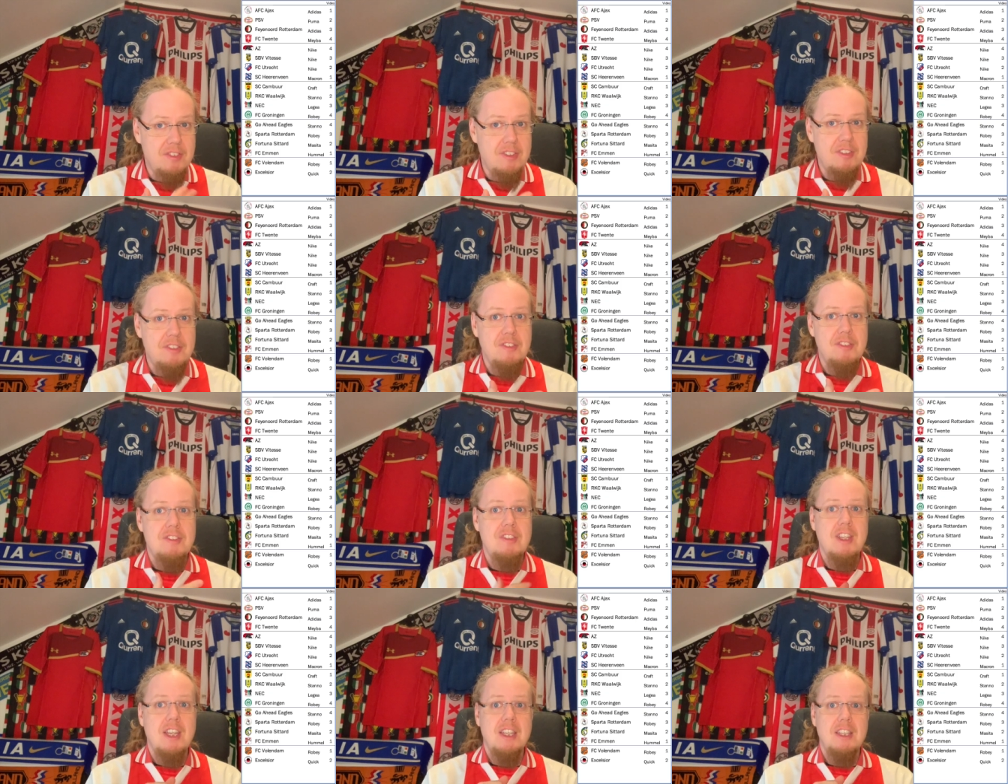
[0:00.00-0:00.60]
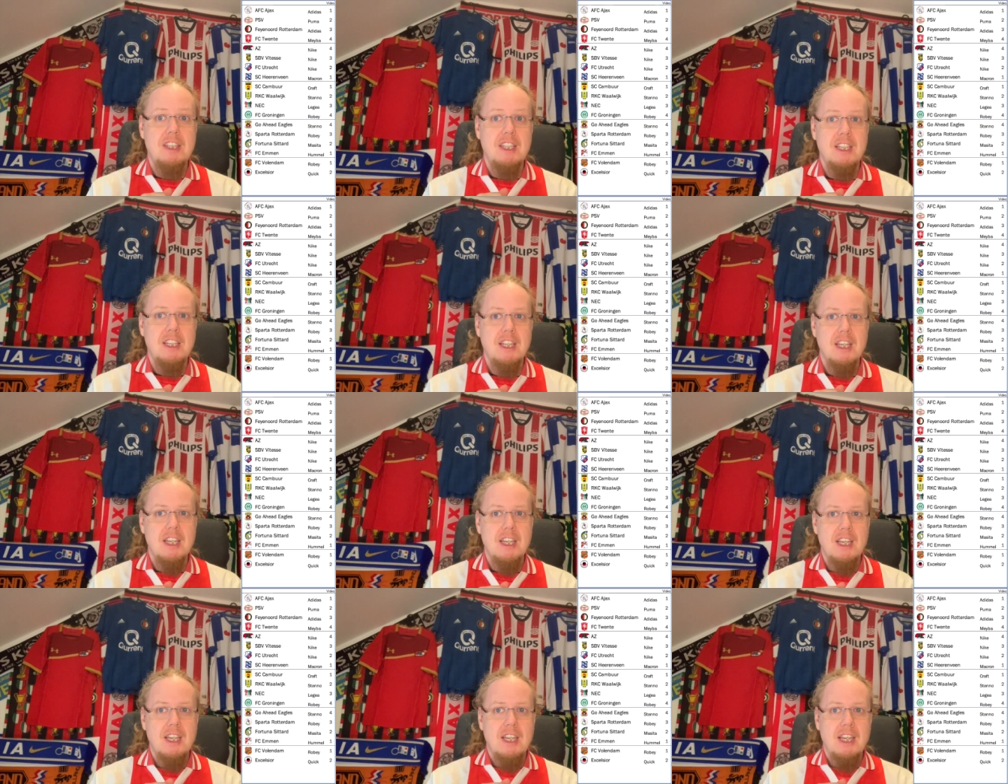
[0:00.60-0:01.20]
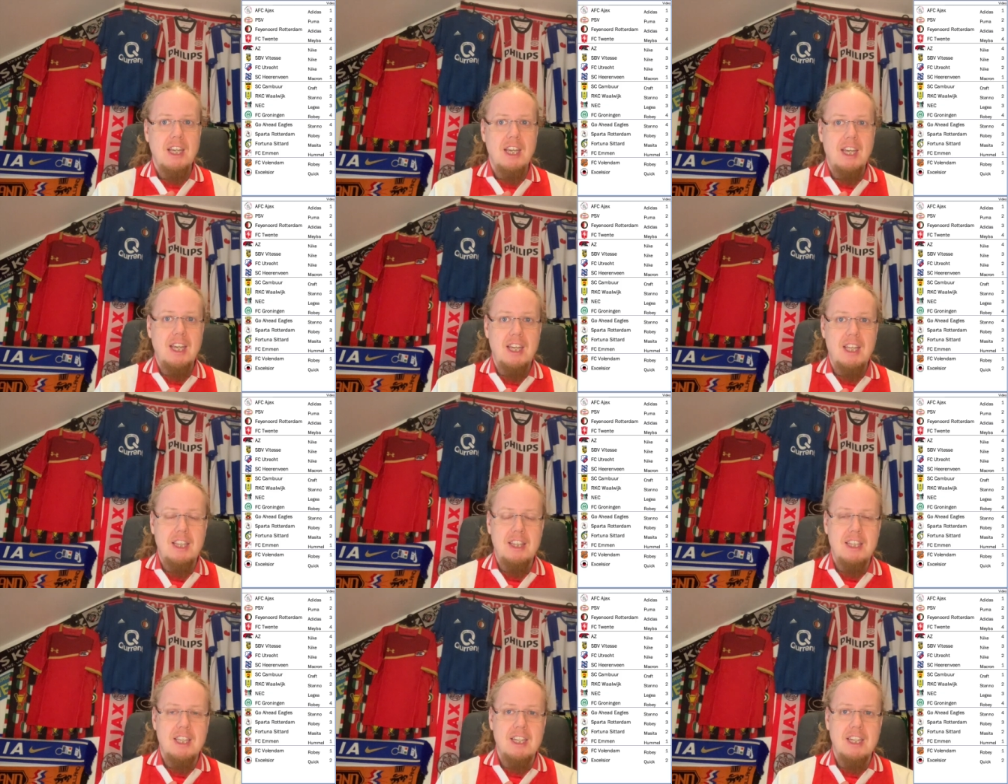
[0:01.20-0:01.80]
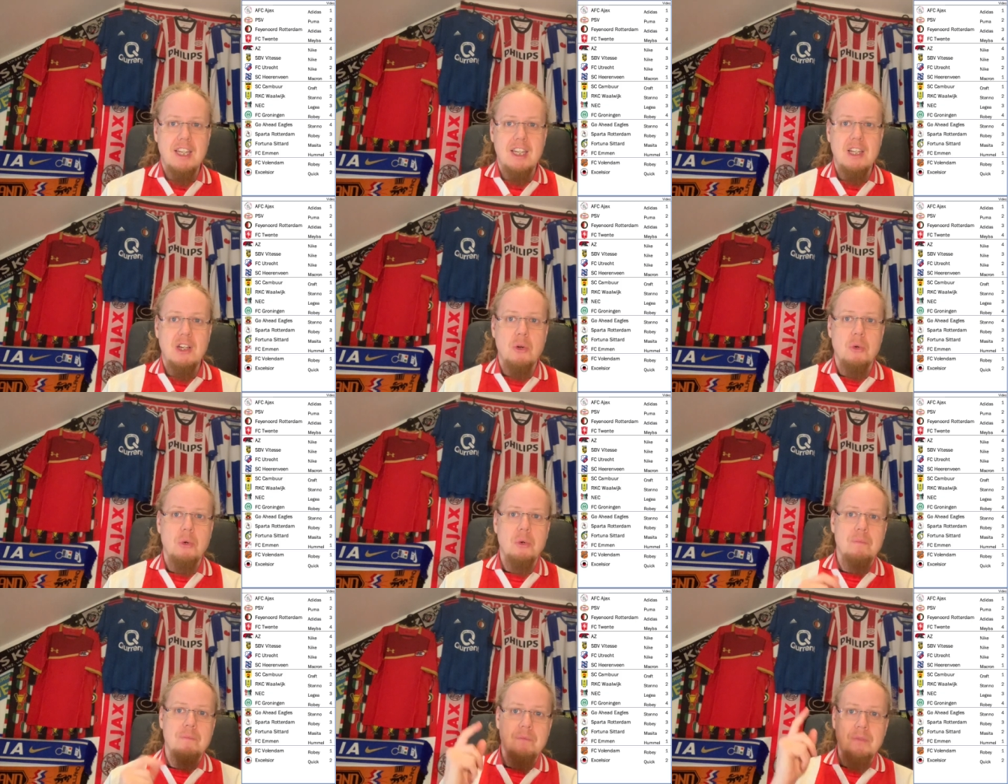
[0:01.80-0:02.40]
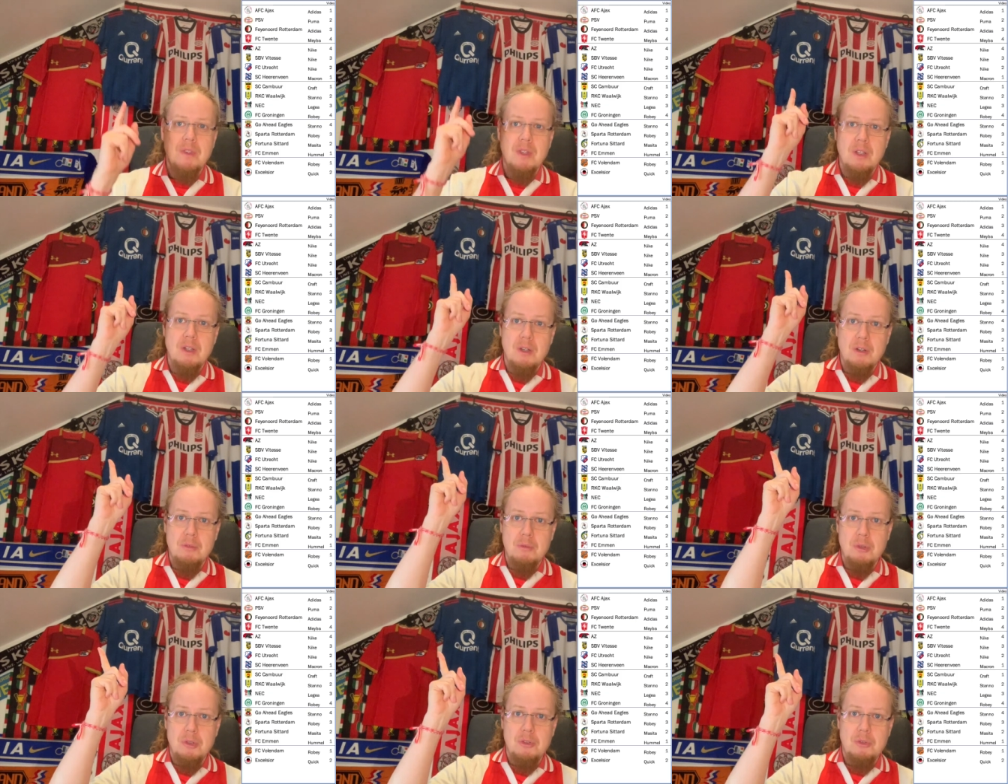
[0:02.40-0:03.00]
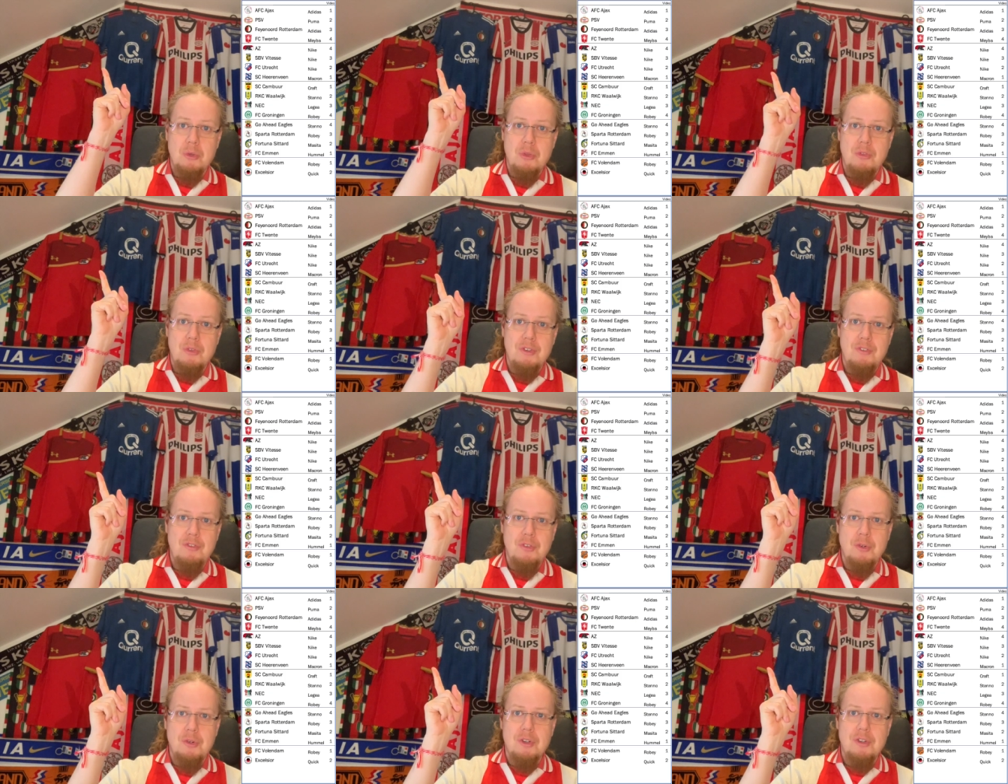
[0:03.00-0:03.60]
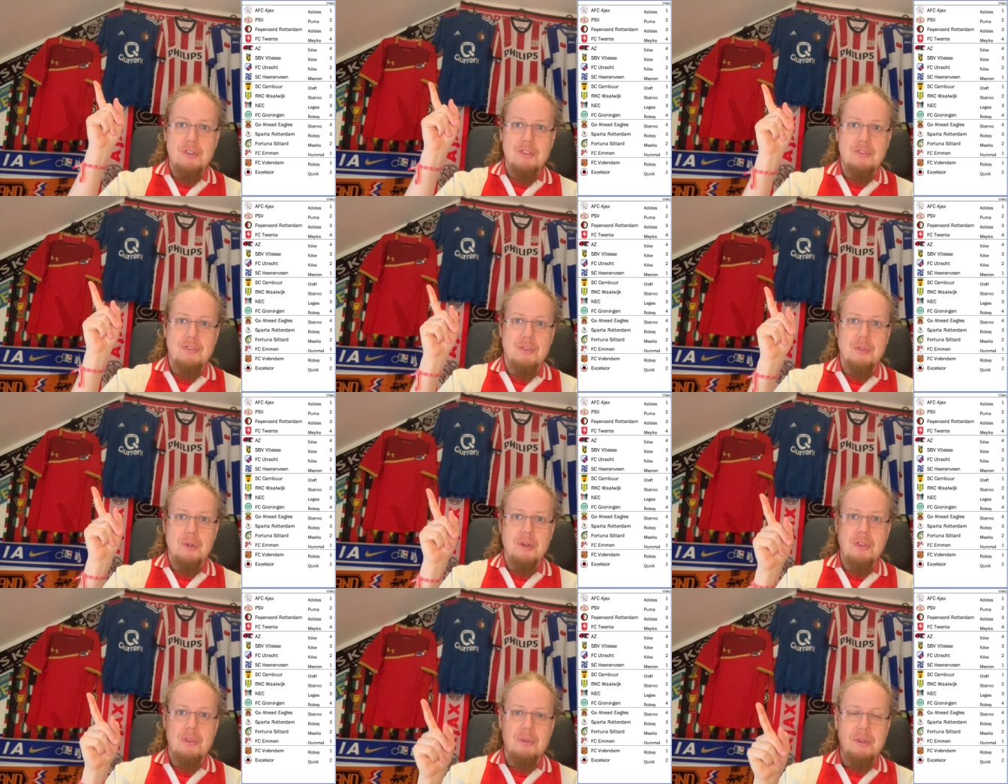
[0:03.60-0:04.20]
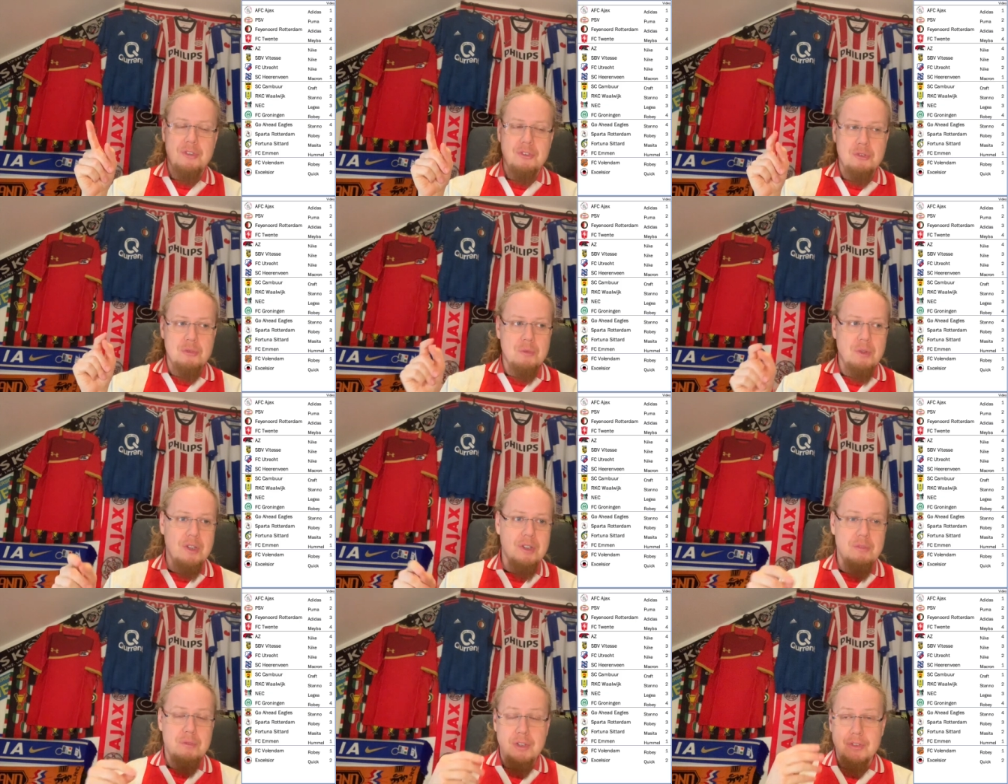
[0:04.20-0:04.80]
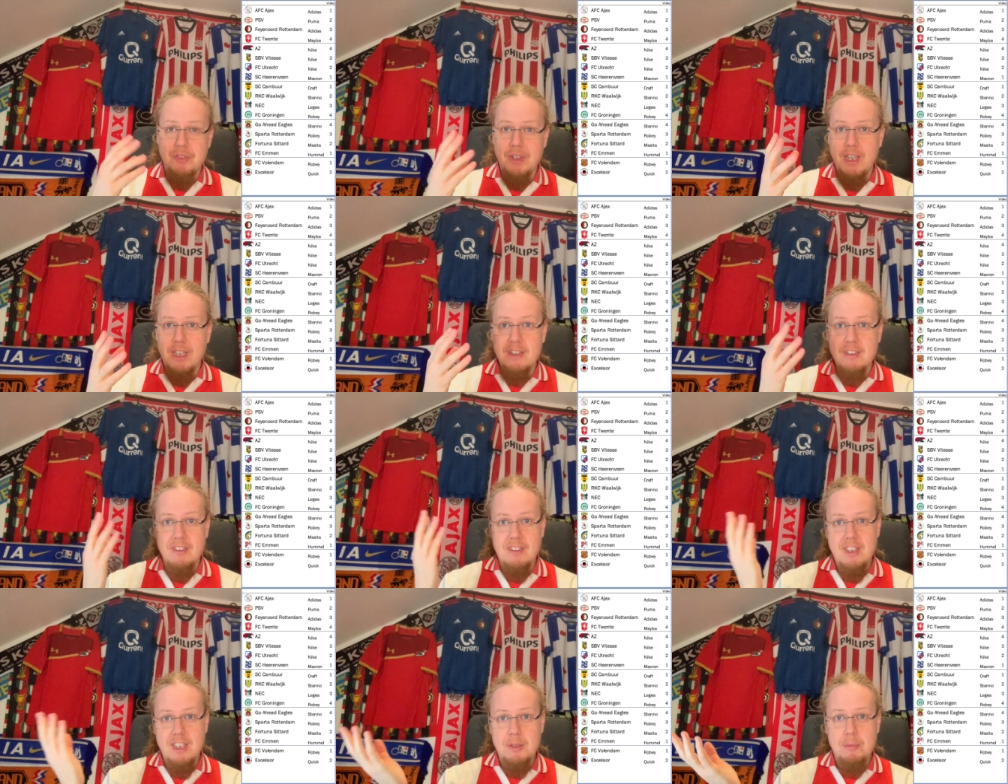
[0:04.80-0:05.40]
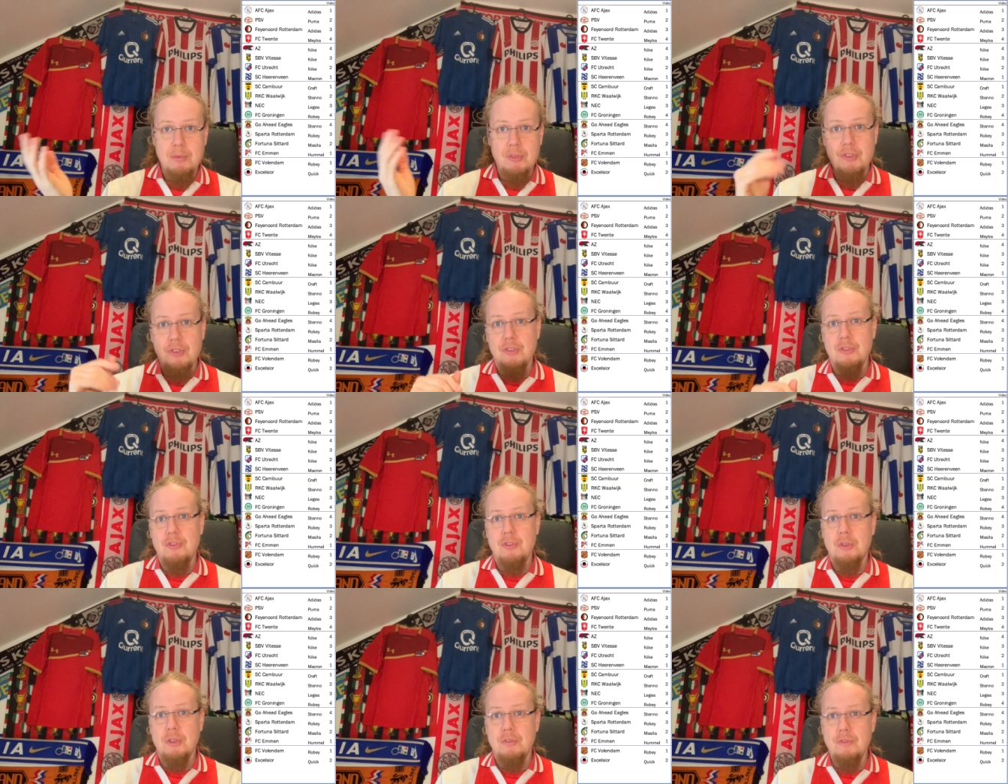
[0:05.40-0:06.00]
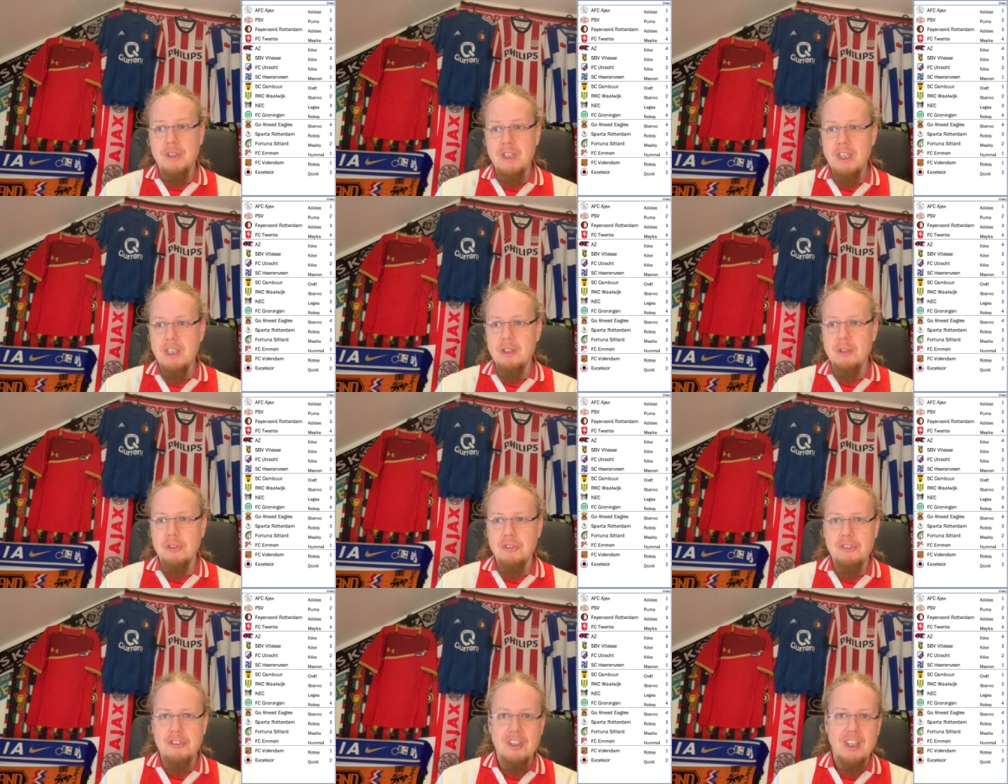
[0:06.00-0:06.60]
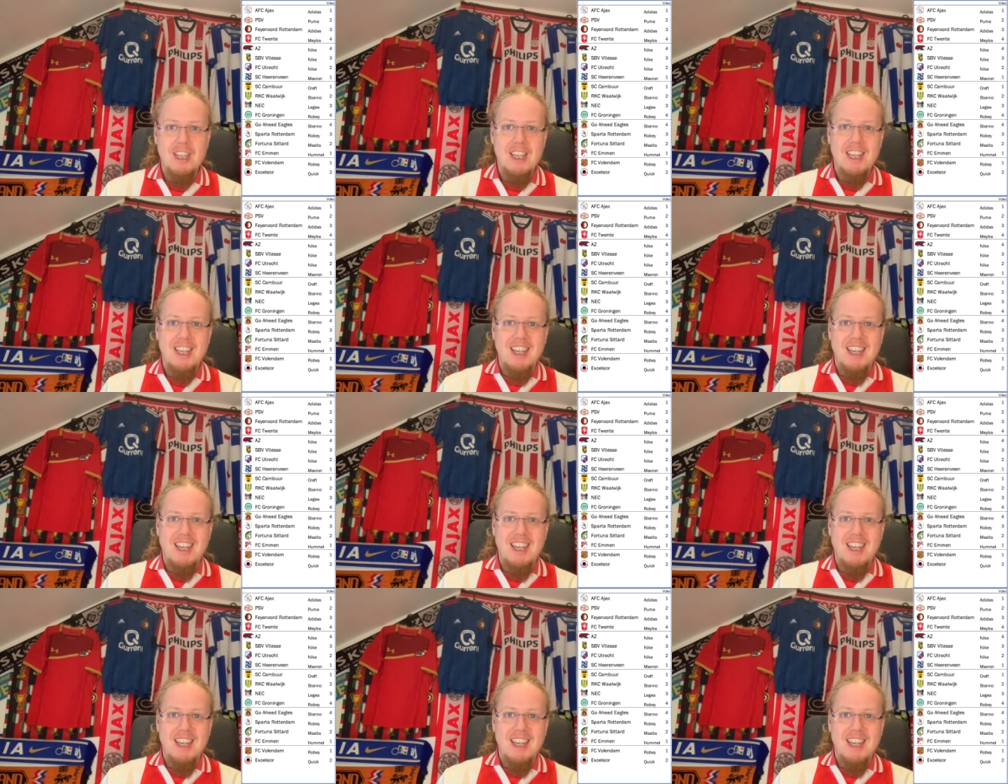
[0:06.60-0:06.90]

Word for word: season standing and then I go 1, 2, 3, 4, 4, 3, 2, 1. We have 18 teams, so 4 videos.